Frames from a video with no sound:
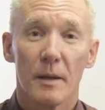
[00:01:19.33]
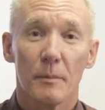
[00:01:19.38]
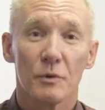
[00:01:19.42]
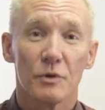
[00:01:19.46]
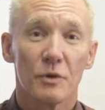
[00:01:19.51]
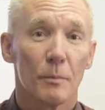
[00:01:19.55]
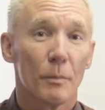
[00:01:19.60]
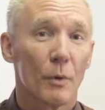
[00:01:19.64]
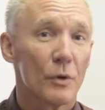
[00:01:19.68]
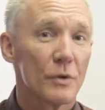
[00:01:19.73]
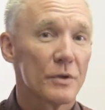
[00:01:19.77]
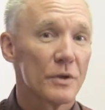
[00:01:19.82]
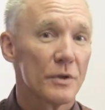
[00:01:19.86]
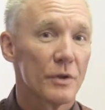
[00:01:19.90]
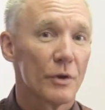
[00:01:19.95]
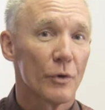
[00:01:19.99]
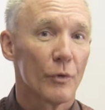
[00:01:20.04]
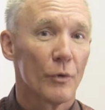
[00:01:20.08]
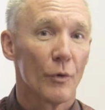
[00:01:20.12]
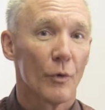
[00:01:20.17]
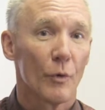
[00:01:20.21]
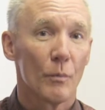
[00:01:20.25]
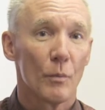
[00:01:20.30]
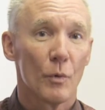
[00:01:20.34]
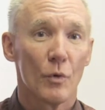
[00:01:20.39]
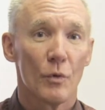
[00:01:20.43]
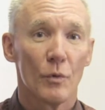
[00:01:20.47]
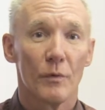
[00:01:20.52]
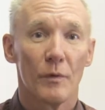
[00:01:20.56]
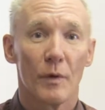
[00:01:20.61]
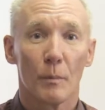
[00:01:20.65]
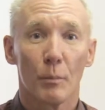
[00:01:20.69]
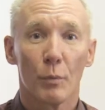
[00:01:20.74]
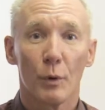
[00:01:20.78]
a person to
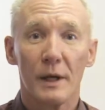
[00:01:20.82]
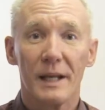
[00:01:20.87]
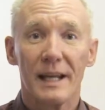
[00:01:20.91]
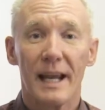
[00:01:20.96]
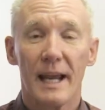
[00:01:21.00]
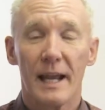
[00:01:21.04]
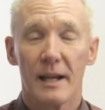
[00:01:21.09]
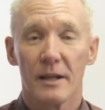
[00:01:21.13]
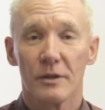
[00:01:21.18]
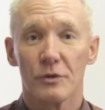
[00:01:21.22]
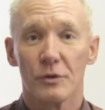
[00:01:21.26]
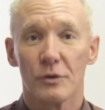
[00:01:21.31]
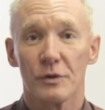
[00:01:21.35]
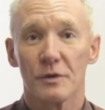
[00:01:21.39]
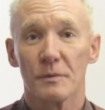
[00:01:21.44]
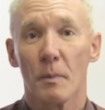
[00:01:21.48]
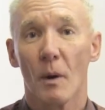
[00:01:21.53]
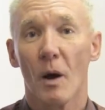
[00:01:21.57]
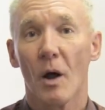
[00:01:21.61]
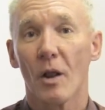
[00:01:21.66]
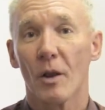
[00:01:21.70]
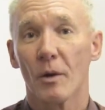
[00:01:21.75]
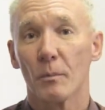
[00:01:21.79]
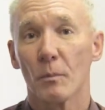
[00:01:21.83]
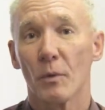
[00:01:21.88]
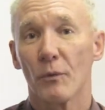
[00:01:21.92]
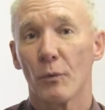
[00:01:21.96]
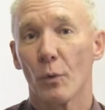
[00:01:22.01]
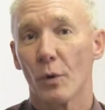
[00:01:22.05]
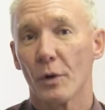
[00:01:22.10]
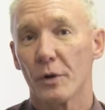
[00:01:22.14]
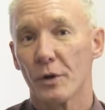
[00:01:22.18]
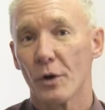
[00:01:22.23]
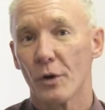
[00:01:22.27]
remove a precancerous polyp
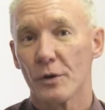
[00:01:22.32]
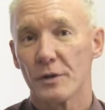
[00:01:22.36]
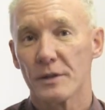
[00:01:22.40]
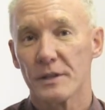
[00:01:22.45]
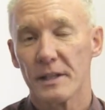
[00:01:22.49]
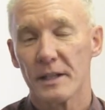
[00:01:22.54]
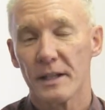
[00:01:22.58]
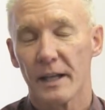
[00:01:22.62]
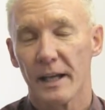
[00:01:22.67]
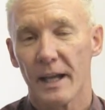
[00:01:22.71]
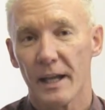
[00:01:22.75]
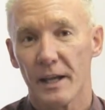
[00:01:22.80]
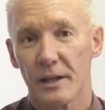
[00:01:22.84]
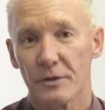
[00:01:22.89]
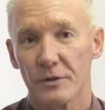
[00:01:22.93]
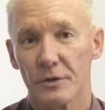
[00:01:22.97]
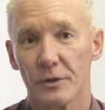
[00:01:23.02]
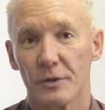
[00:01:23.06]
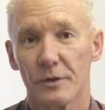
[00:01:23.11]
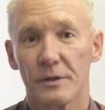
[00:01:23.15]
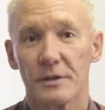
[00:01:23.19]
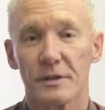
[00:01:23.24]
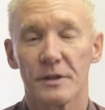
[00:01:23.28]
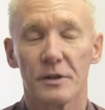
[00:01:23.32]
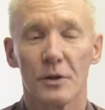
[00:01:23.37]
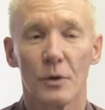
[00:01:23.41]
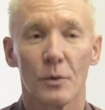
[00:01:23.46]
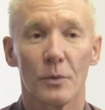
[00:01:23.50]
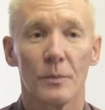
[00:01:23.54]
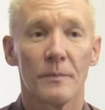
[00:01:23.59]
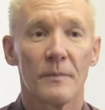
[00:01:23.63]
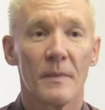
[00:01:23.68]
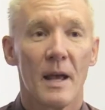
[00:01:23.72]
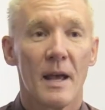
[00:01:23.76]
before it turns into cancer. And
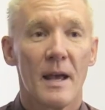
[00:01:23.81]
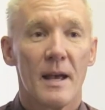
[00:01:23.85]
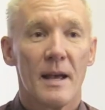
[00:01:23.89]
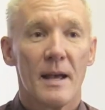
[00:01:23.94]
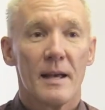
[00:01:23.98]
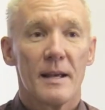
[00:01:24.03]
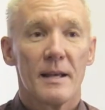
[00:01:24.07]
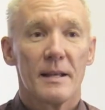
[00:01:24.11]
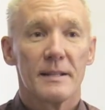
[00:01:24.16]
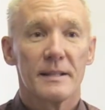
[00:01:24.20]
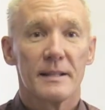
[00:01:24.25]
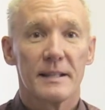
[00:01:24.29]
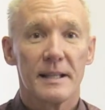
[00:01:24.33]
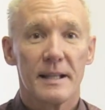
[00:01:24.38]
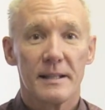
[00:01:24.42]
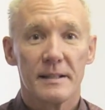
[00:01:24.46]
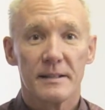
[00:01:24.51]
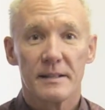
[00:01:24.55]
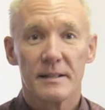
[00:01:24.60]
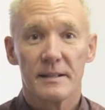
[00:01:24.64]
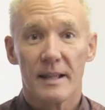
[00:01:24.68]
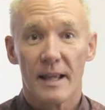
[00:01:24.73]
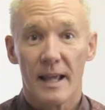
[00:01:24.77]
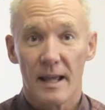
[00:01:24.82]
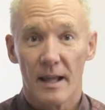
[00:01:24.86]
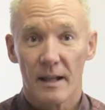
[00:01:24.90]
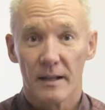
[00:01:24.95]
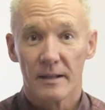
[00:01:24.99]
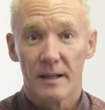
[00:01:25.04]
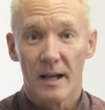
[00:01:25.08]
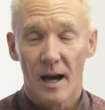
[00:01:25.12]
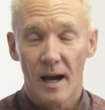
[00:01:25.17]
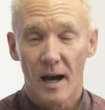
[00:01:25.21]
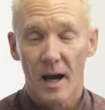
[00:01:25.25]
so since
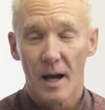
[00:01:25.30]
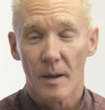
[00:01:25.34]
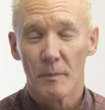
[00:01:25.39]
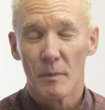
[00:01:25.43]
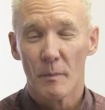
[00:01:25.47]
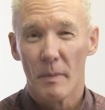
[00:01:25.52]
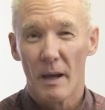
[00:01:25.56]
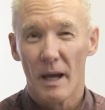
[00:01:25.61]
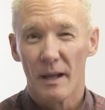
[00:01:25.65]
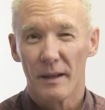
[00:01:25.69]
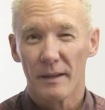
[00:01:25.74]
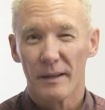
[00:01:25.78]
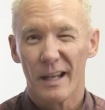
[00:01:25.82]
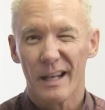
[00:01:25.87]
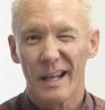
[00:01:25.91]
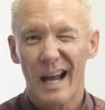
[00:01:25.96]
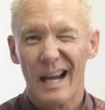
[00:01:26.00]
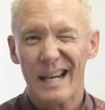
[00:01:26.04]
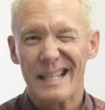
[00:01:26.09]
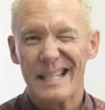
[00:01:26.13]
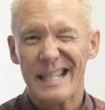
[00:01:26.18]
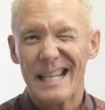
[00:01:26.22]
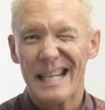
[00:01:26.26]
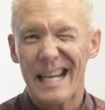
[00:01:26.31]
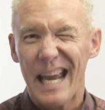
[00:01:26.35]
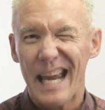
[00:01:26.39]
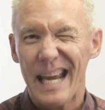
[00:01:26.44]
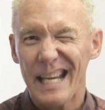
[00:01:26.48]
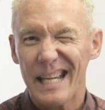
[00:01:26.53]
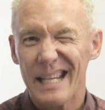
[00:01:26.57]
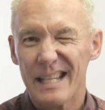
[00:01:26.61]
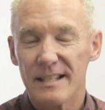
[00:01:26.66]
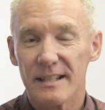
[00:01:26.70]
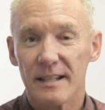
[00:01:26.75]
that time, about in the
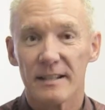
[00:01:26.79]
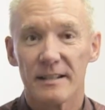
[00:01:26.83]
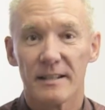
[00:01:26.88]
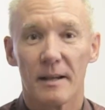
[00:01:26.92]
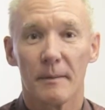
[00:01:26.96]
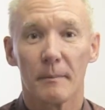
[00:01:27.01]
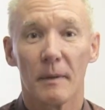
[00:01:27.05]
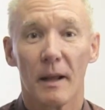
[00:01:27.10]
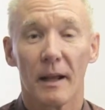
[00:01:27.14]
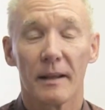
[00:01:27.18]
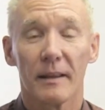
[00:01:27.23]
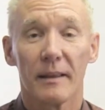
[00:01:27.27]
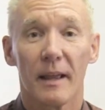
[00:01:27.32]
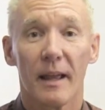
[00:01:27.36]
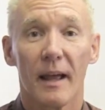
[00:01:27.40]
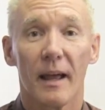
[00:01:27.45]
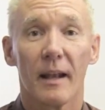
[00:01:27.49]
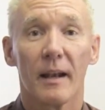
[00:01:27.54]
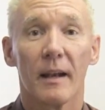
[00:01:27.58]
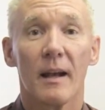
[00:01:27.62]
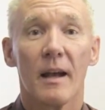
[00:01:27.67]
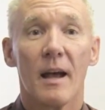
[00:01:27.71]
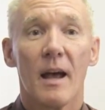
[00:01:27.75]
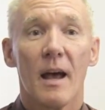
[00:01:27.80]
1980s, something like that,